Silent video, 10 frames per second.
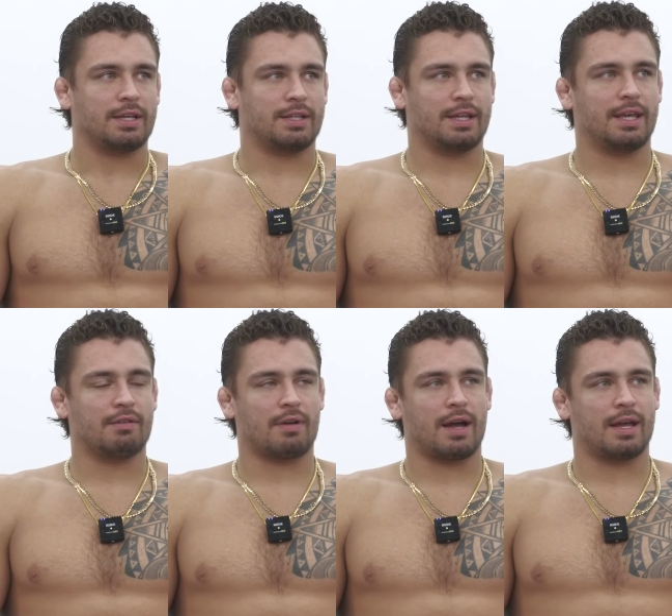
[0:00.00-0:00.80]
Nikki
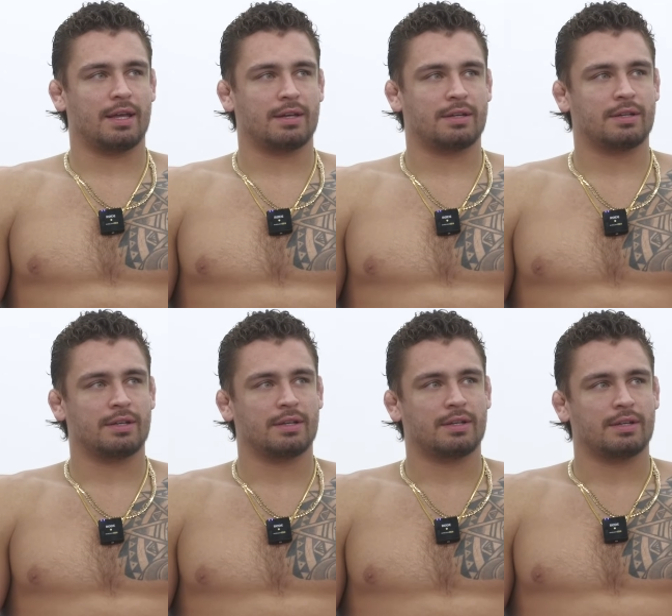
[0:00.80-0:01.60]
Ryan
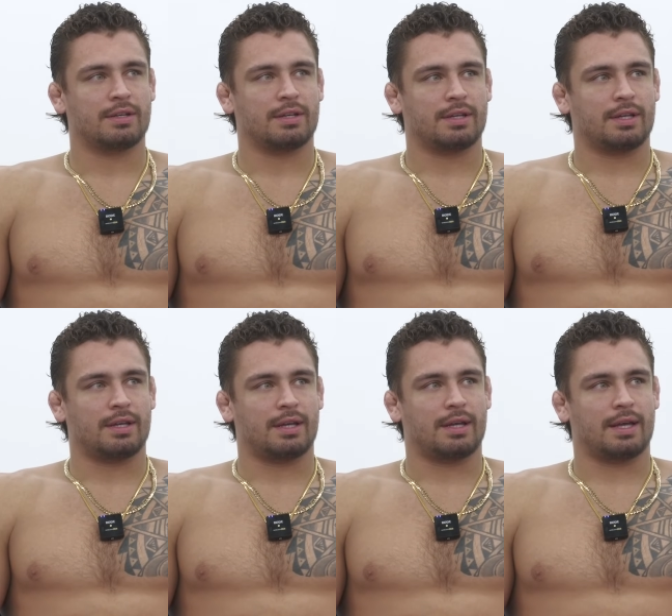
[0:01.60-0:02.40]

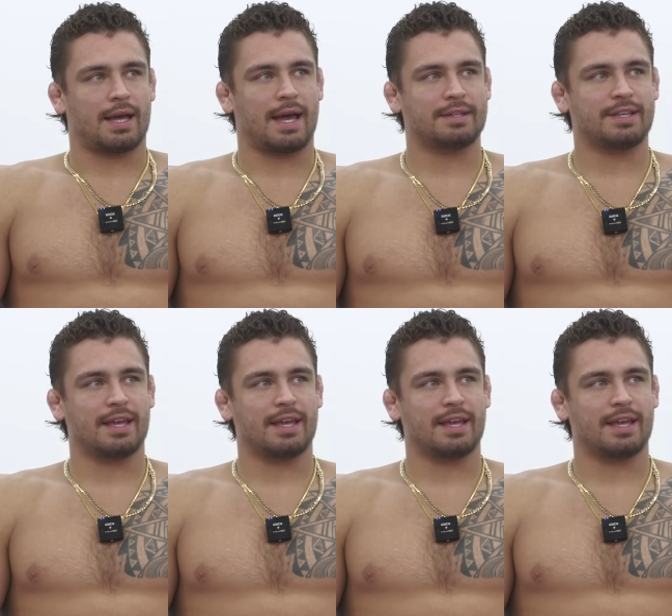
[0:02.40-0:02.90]
has